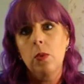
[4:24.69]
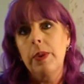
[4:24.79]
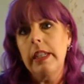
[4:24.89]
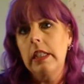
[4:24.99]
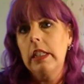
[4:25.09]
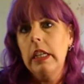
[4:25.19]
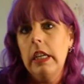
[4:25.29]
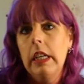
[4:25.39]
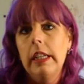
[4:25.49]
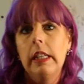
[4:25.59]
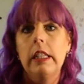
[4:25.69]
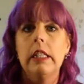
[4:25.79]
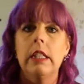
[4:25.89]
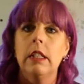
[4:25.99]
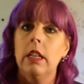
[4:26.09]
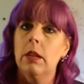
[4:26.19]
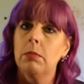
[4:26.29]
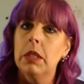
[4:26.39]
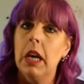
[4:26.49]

recede and the sun comes